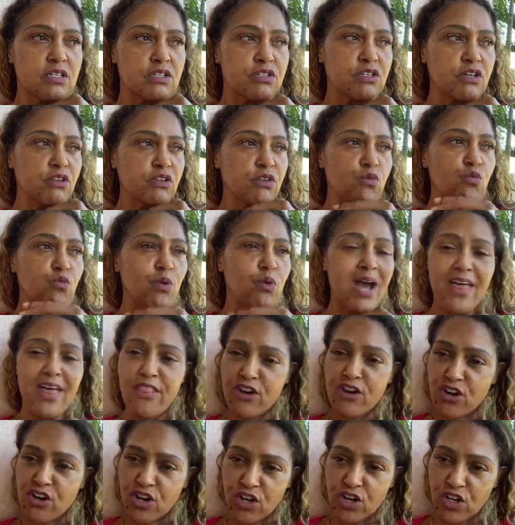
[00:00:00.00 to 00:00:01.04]
So the
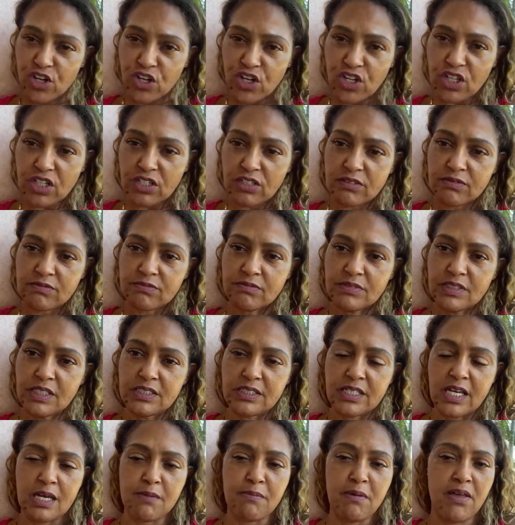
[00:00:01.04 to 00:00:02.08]
weather, I'll
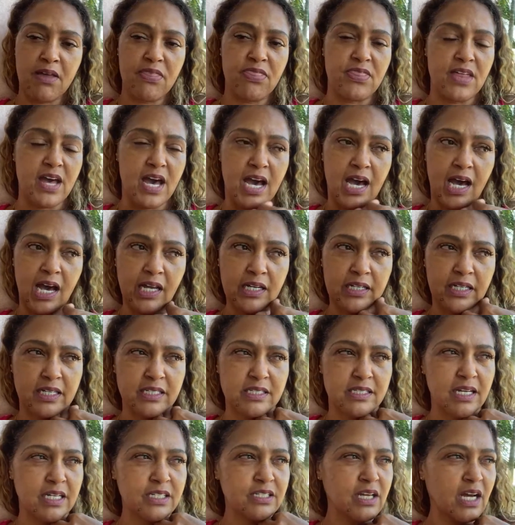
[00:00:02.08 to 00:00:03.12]
tell you about that
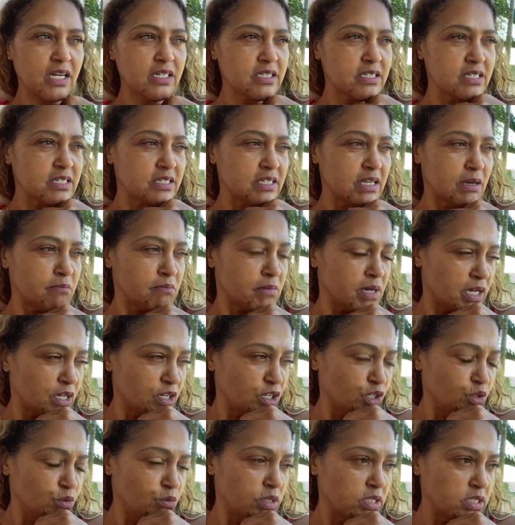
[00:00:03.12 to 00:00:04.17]
because I talked to somebody,
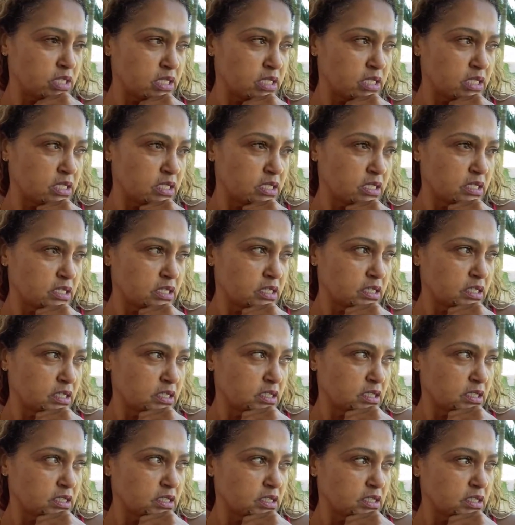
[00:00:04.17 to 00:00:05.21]
who was it?
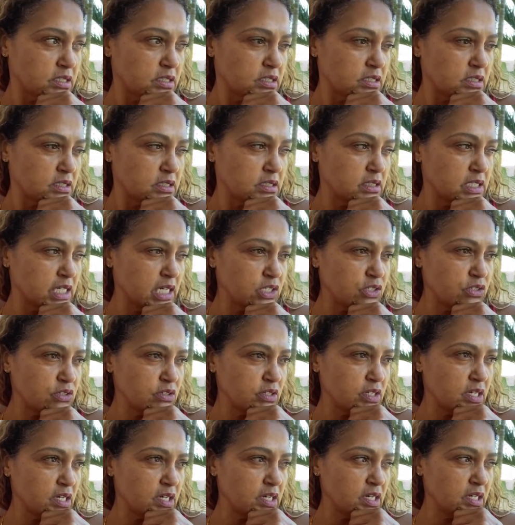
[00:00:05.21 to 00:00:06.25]

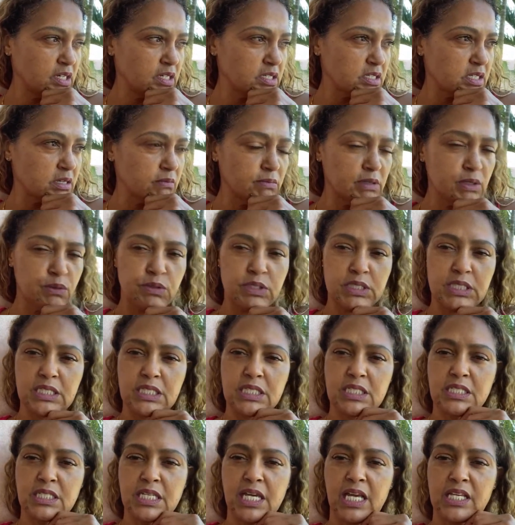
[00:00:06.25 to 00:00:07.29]
Yesterday, somebody was in the
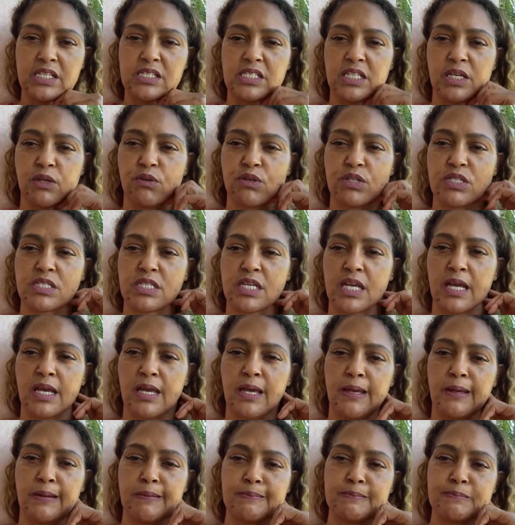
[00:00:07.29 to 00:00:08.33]
States and they were
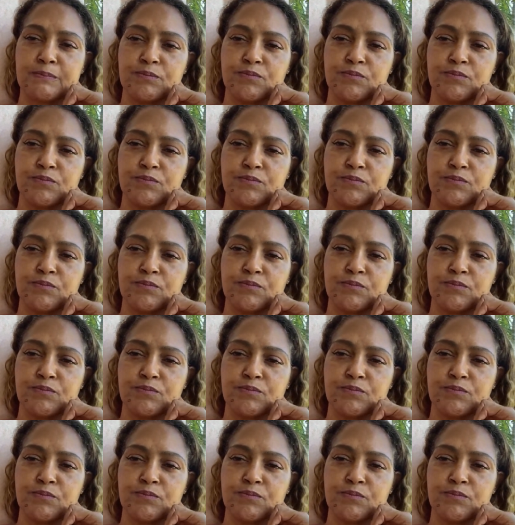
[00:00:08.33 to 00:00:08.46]
saying